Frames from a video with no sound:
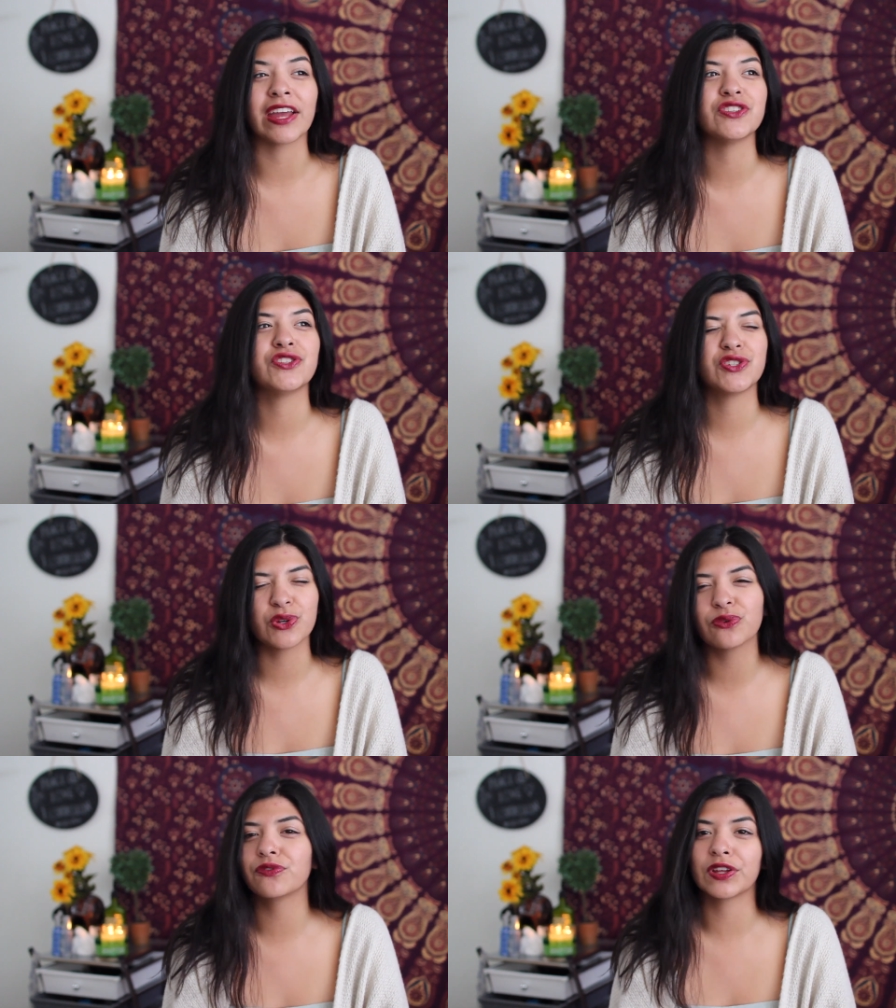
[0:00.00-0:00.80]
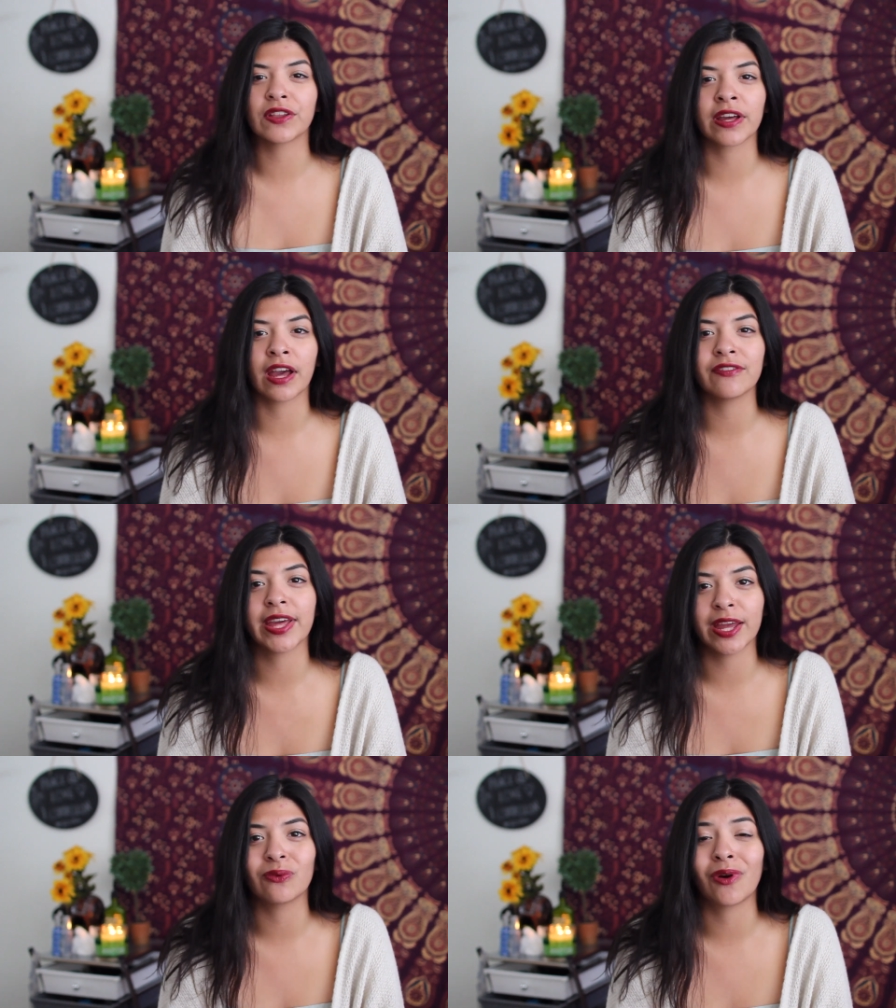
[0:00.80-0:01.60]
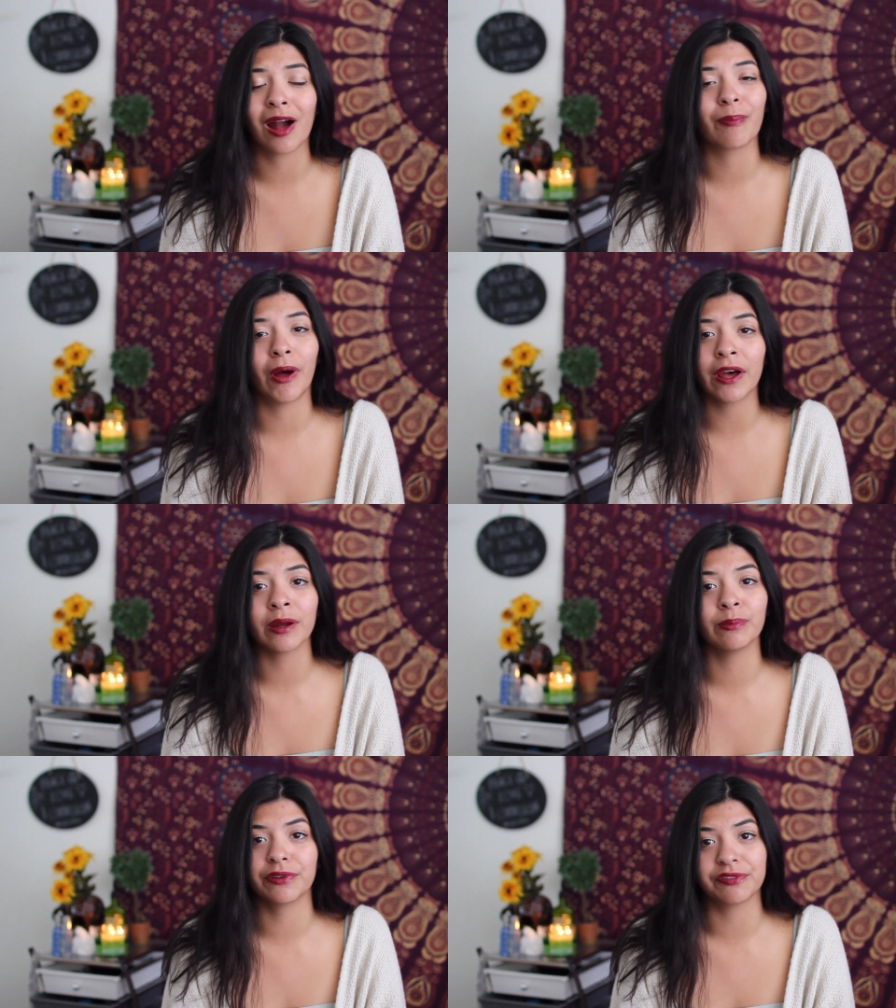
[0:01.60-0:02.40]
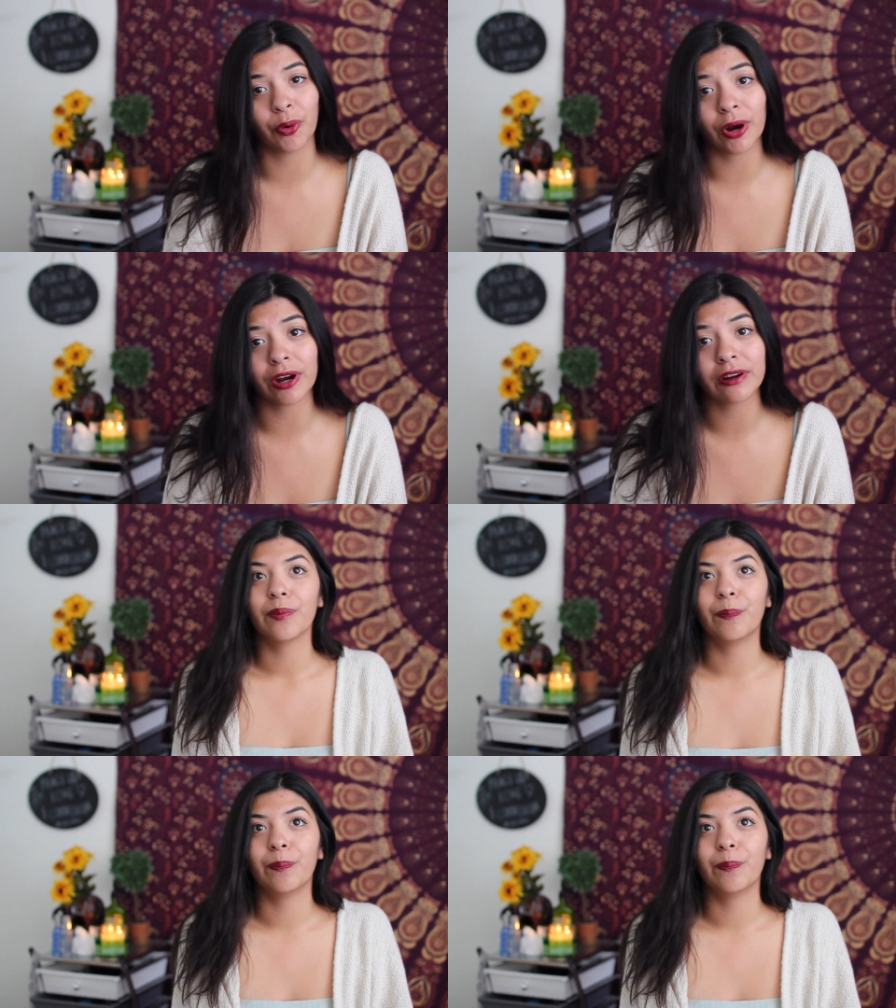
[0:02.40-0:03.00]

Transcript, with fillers: I do feel like I've hit rock bottom before,